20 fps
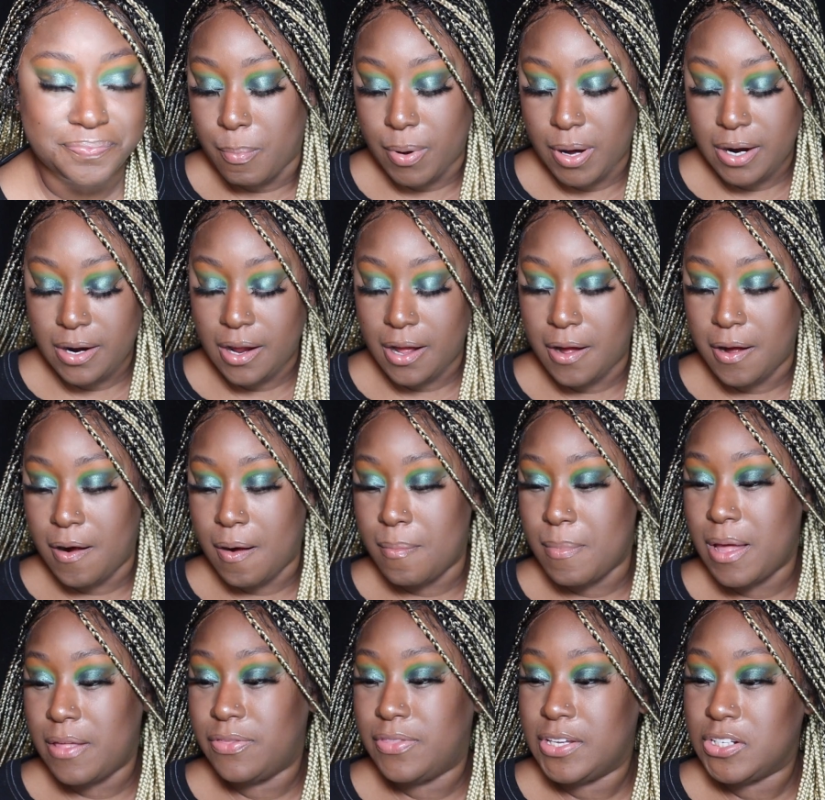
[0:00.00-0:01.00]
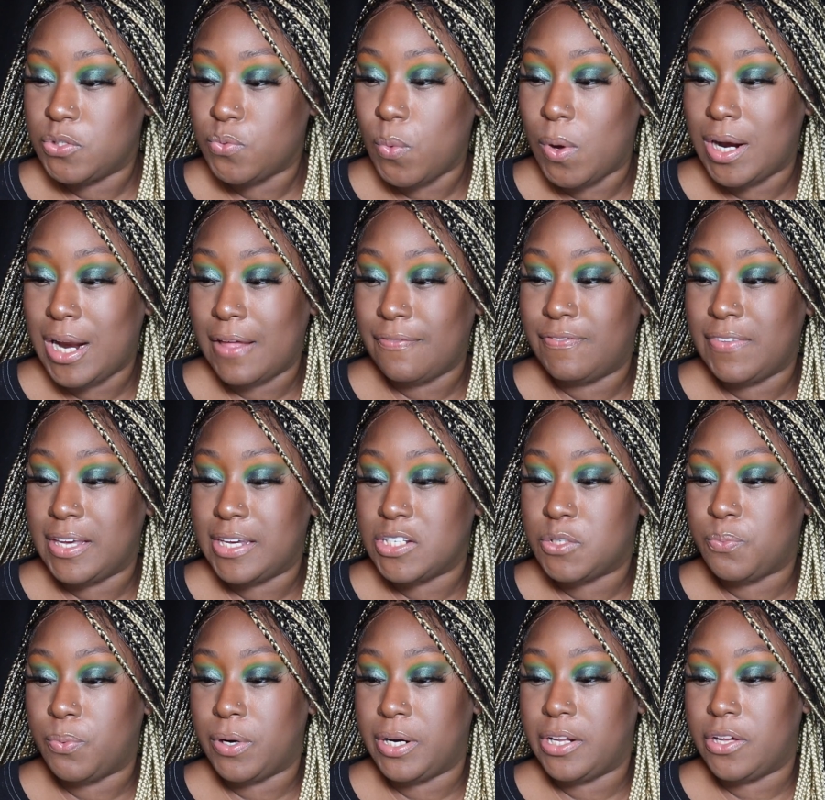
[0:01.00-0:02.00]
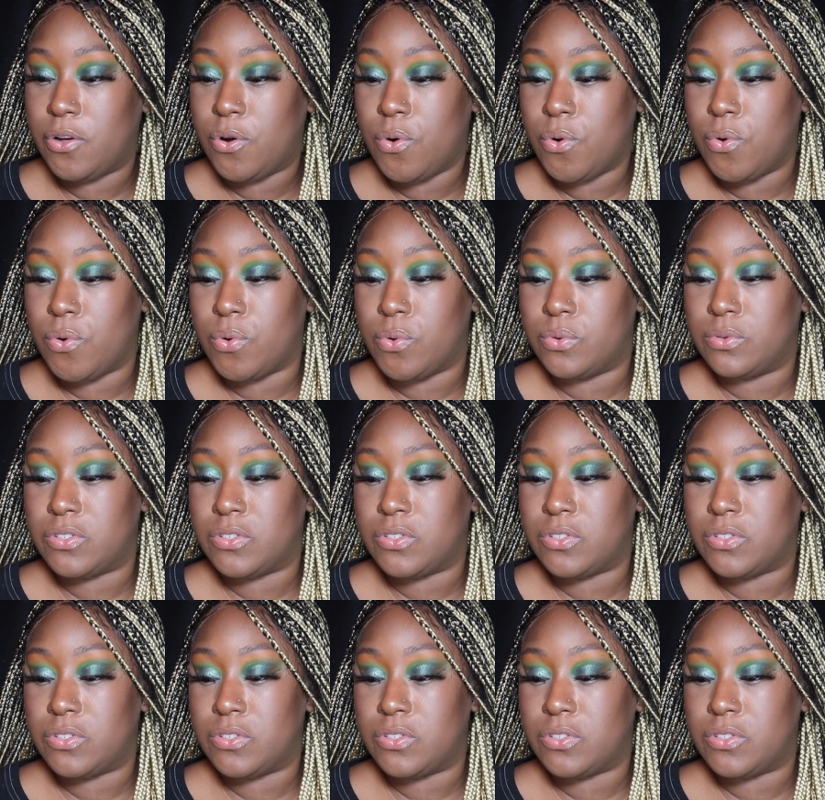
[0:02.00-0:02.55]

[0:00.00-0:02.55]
But this one I think is pretty cool.